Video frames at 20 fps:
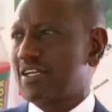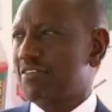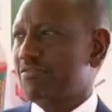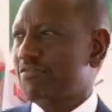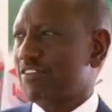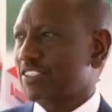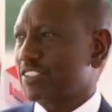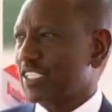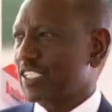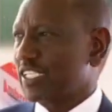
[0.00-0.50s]

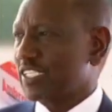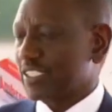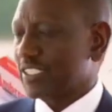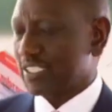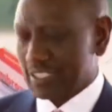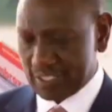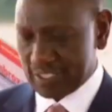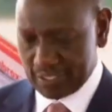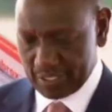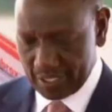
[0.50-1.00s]

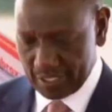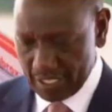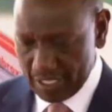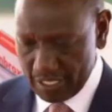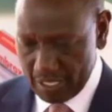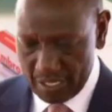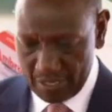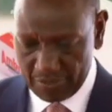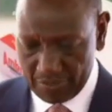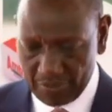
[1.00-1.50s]
facilities
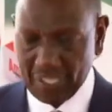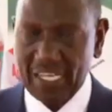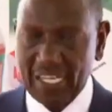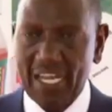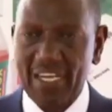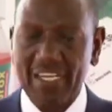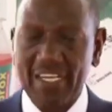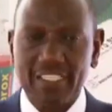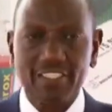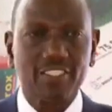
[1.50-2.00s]
that
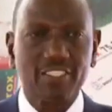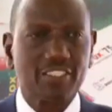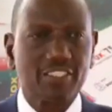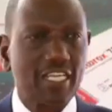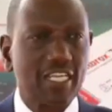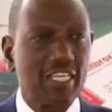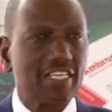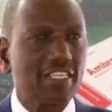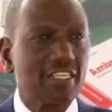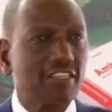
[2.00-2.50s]
are
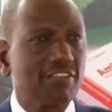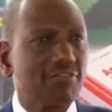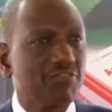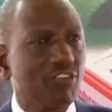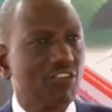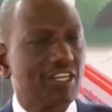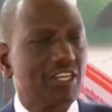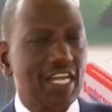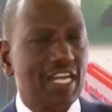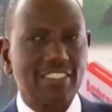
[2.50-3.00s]
necessary
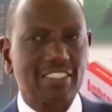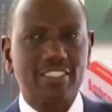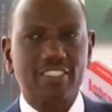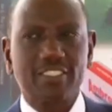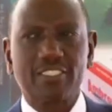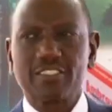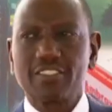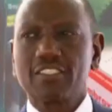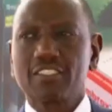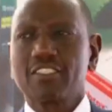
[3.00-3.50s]
for
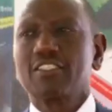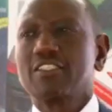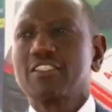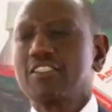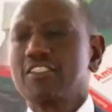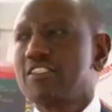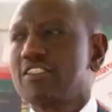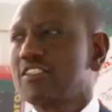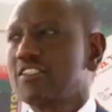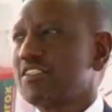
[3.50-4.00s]
us
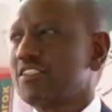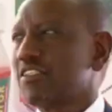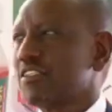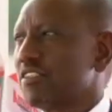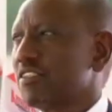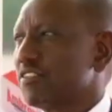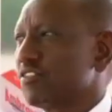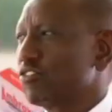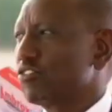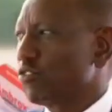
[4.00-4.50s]

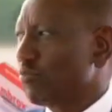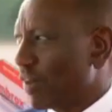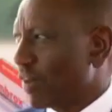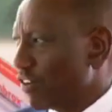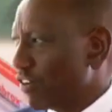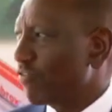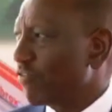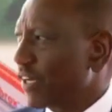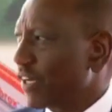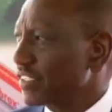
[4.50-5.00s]
to
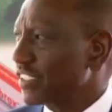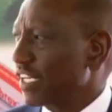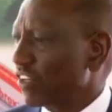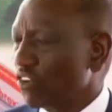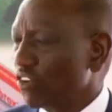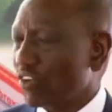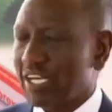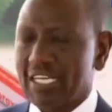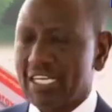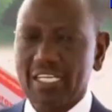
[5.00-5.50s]
manufacture
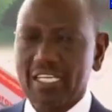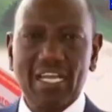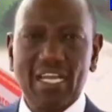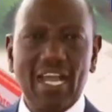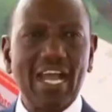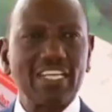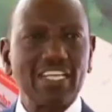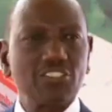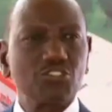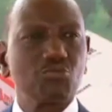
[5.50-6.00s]
locally
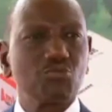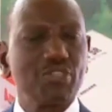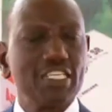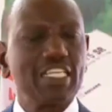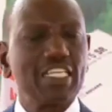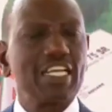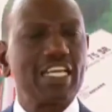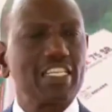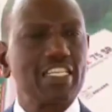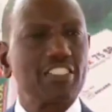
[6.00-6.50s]
as
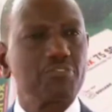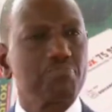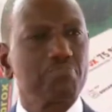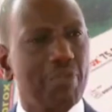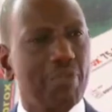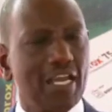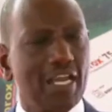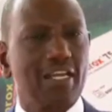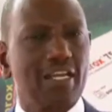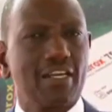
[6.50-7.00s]
we
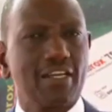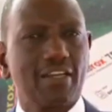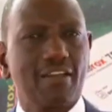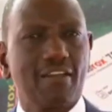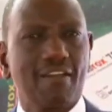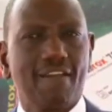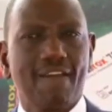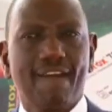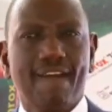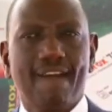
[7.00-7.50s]
expand
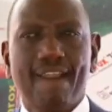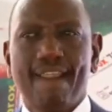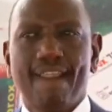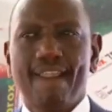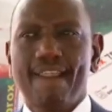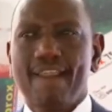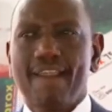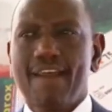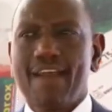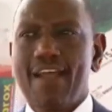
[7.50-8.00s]

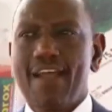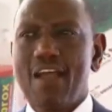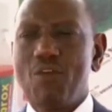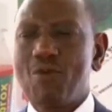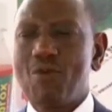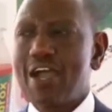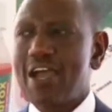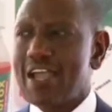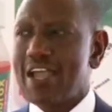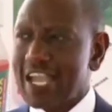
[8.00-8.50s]

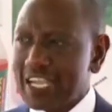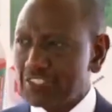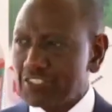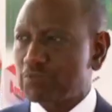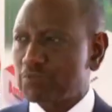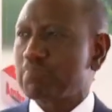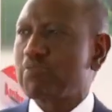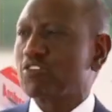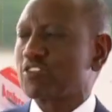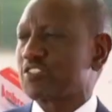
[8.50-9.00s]
our
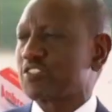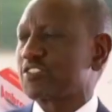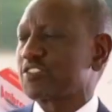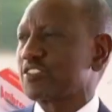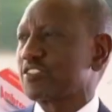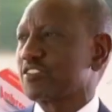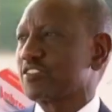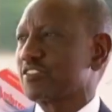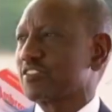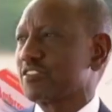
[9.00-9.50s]

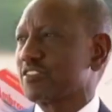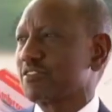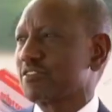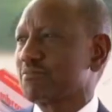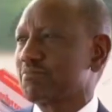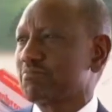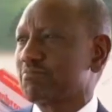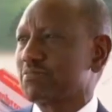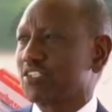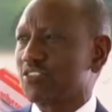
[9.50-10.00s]
exports,
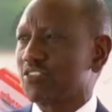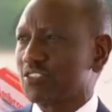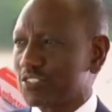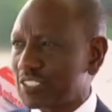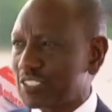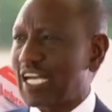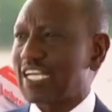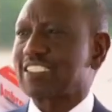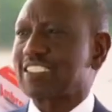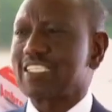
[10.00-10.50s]
because
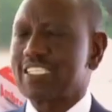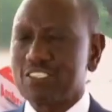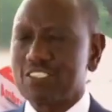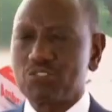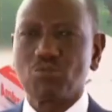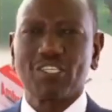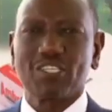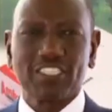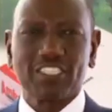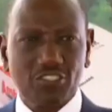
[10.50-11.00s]
that is
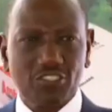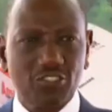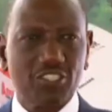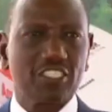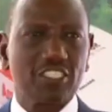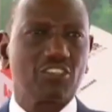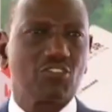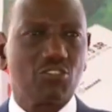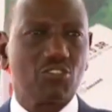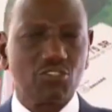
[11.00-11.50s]
what is
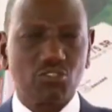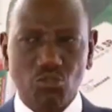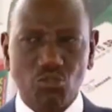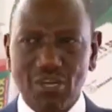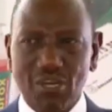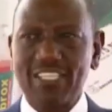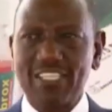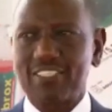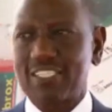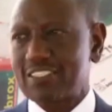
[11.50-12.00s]
critical to
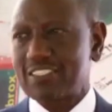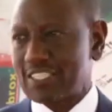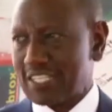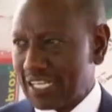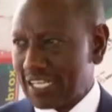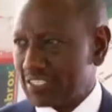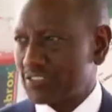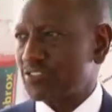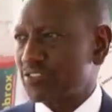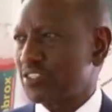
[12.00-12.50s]
us as a
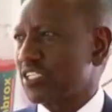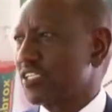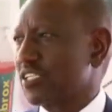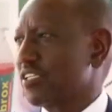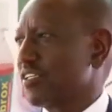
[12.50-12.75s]
country.